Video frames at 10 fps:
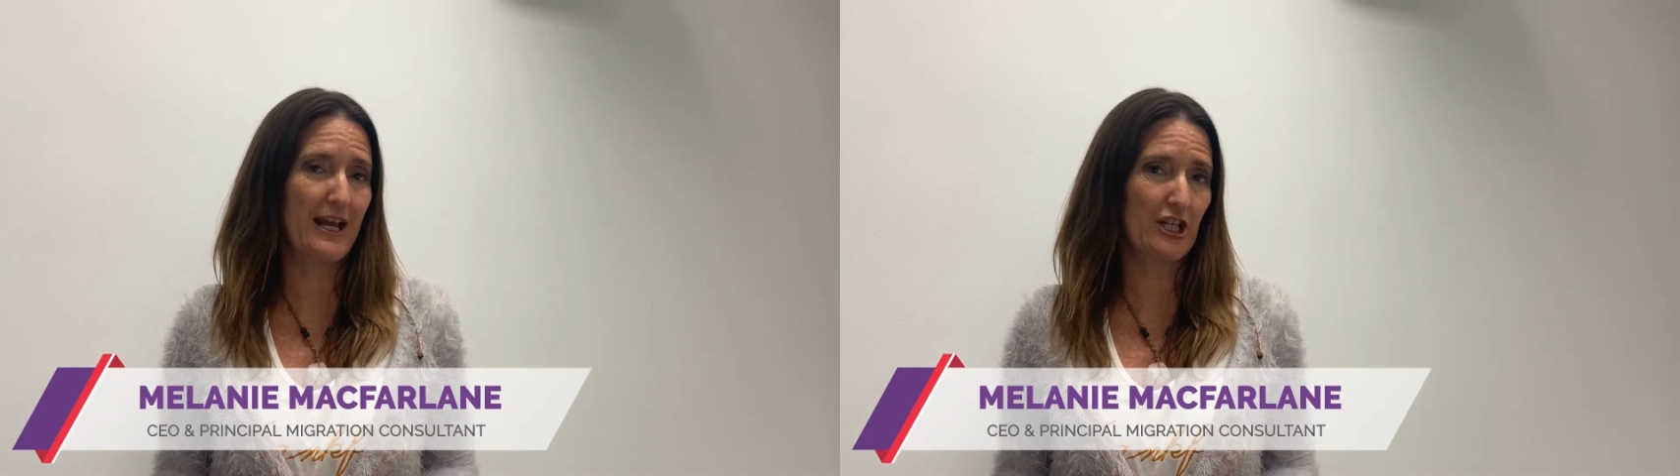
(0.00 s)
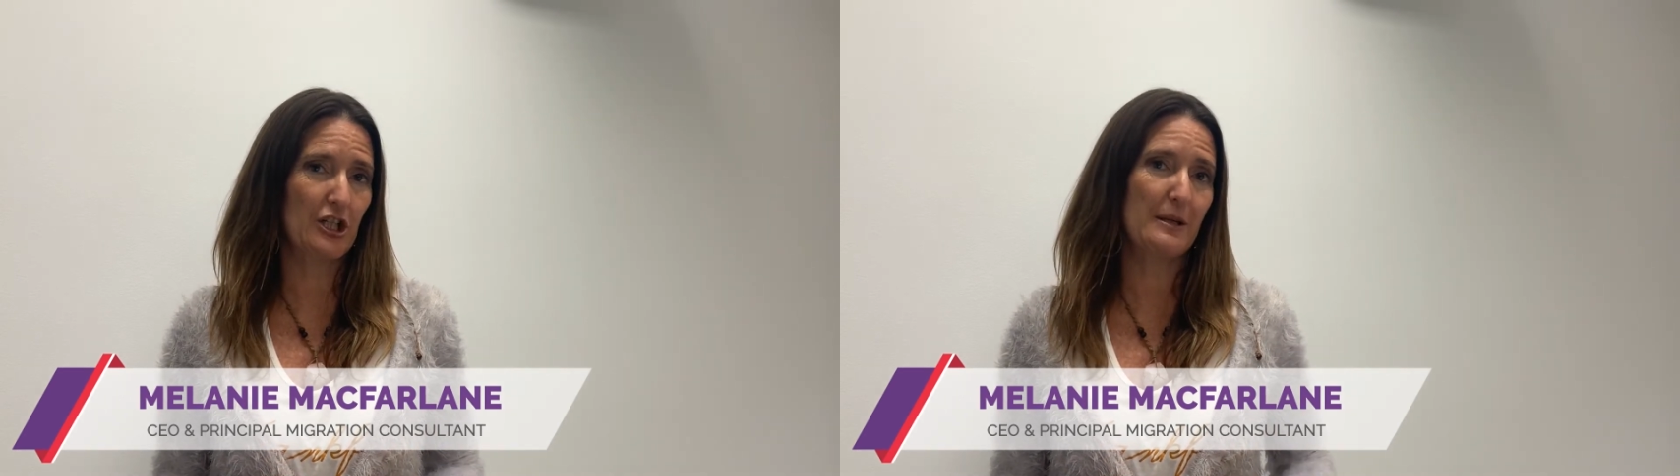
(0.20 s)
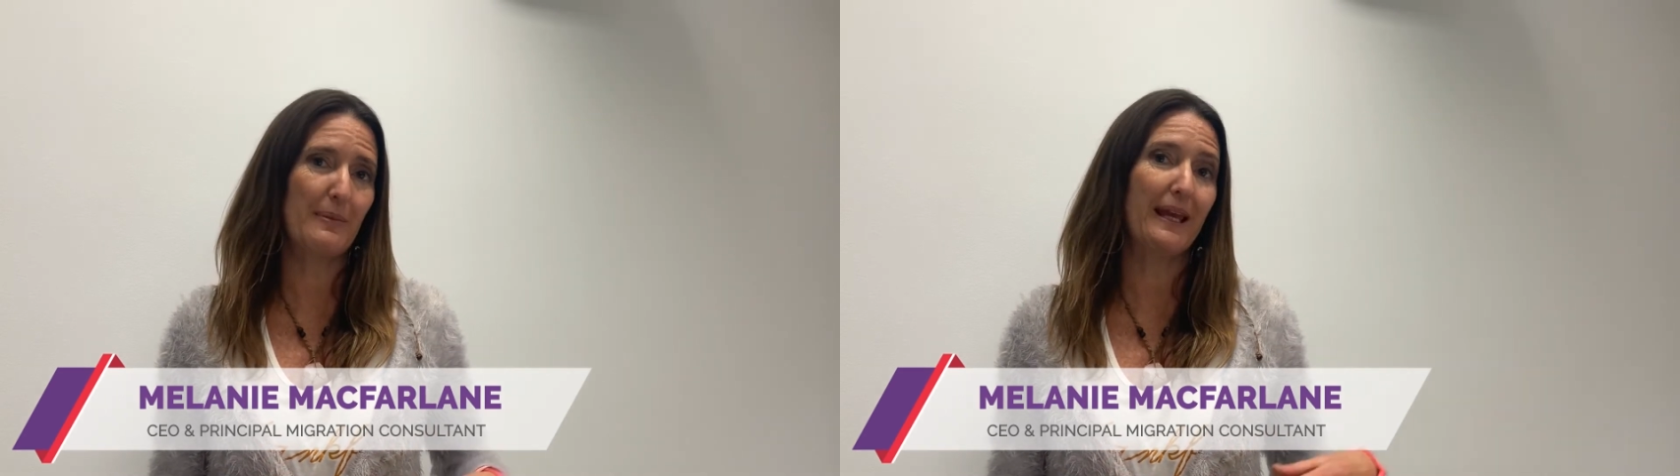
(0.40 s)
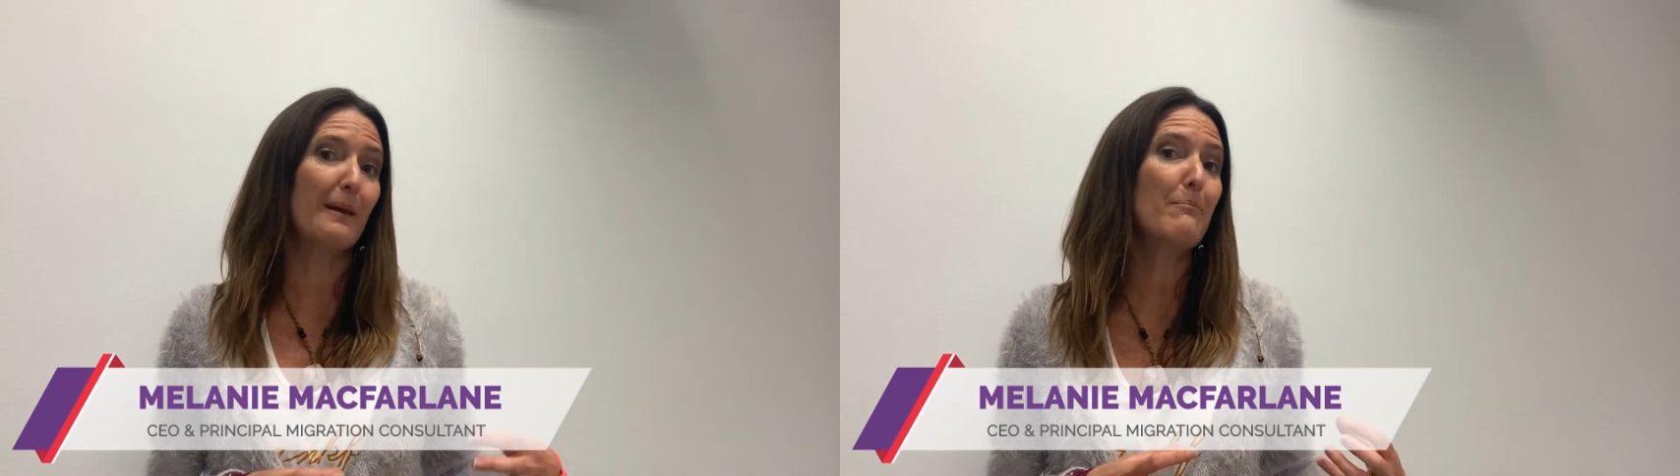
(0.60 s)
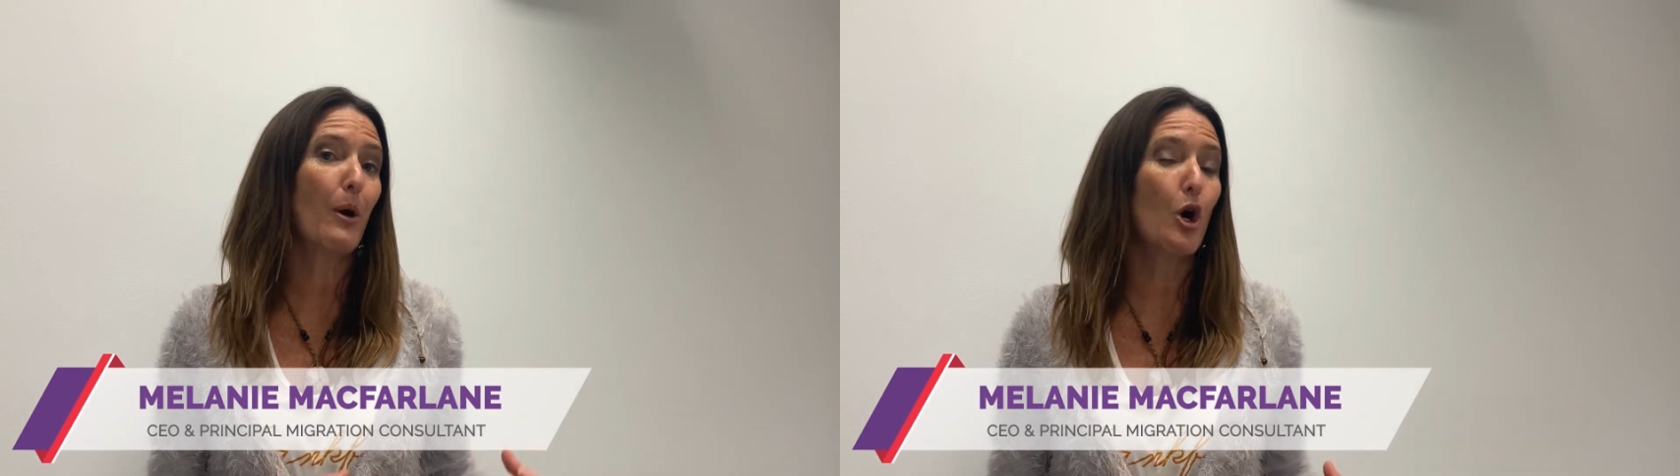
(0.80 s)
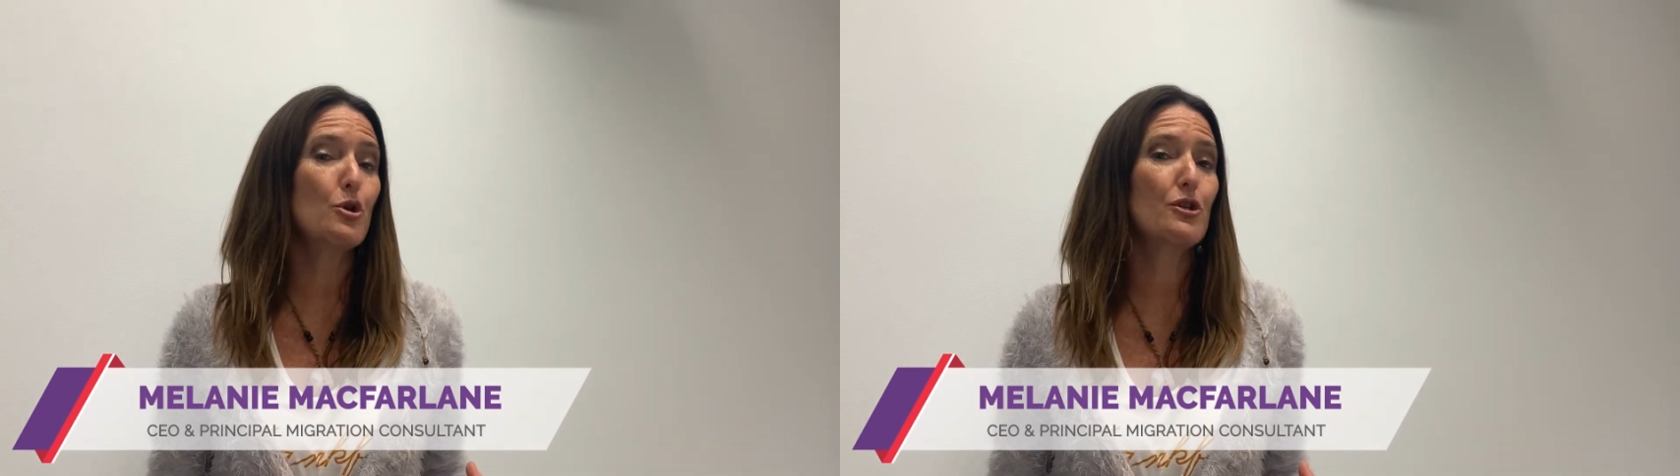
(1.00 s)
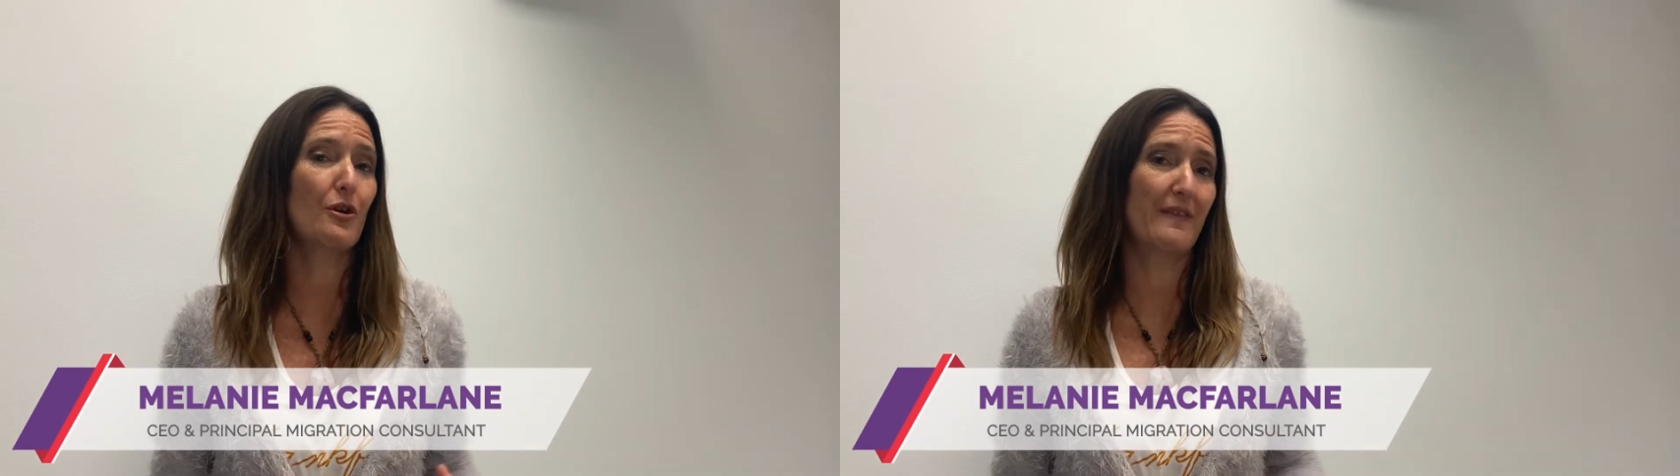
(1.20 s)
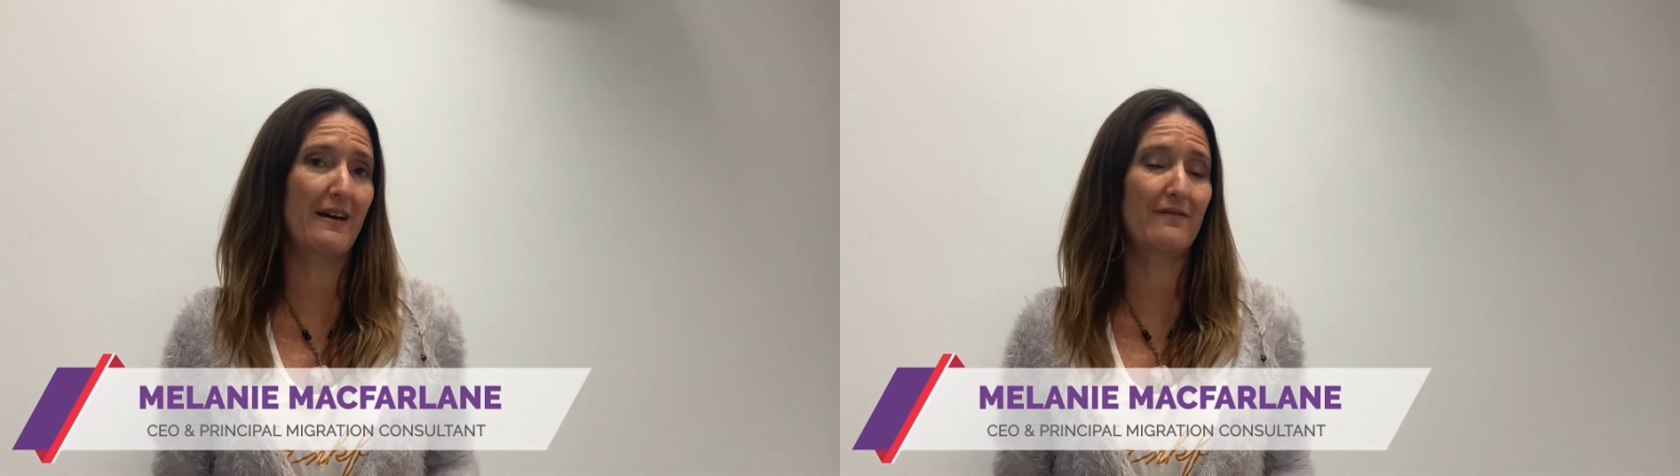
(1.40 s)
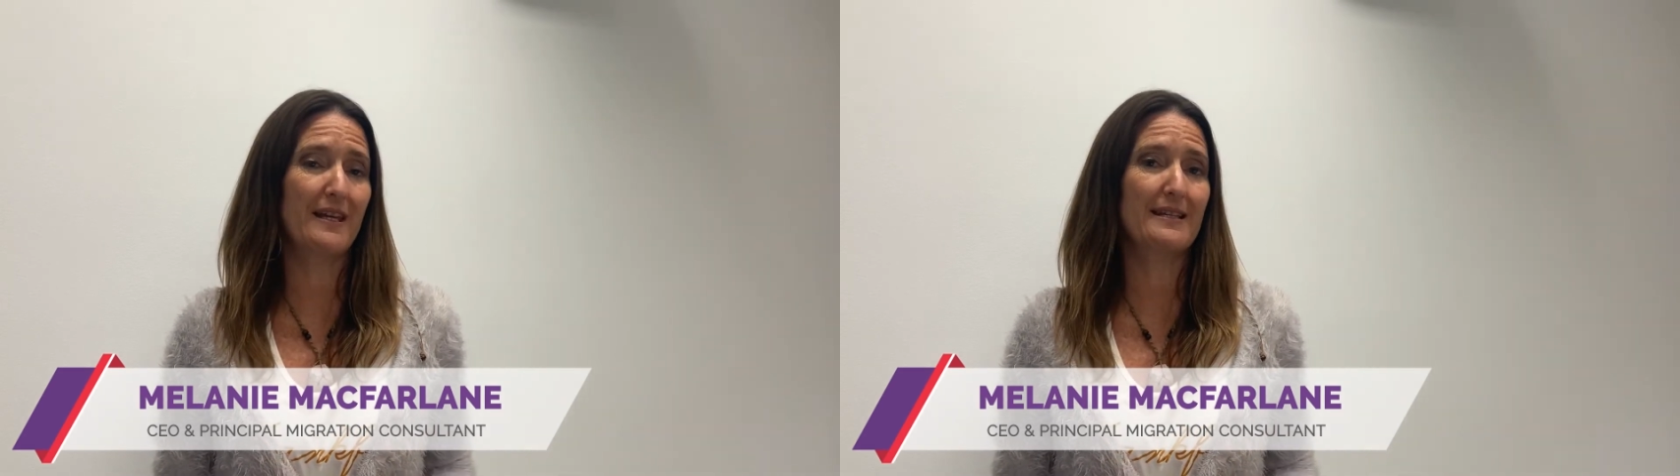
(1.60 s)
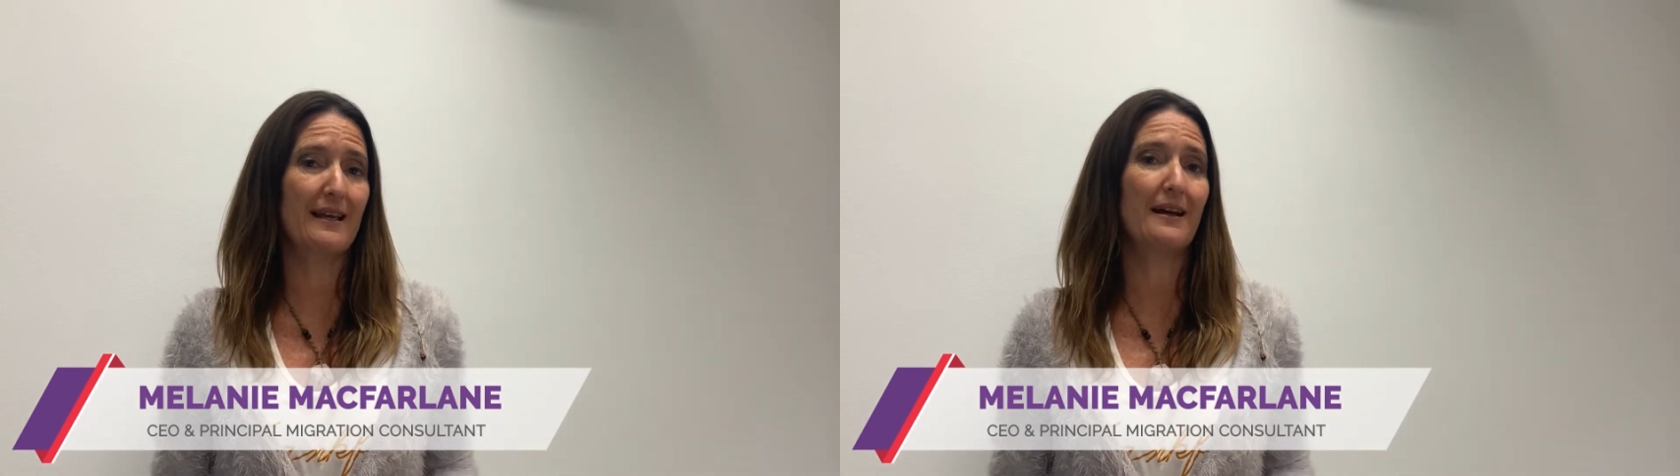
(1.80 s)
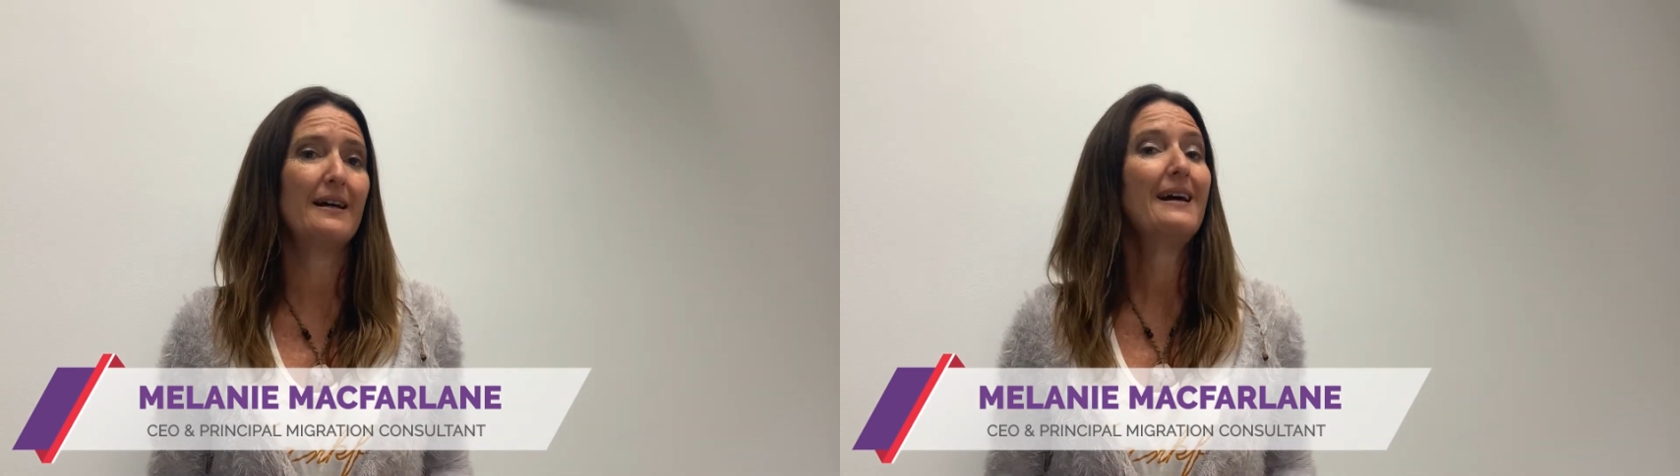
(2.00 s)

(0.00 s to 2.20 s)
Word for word: actually being imposed on that visa.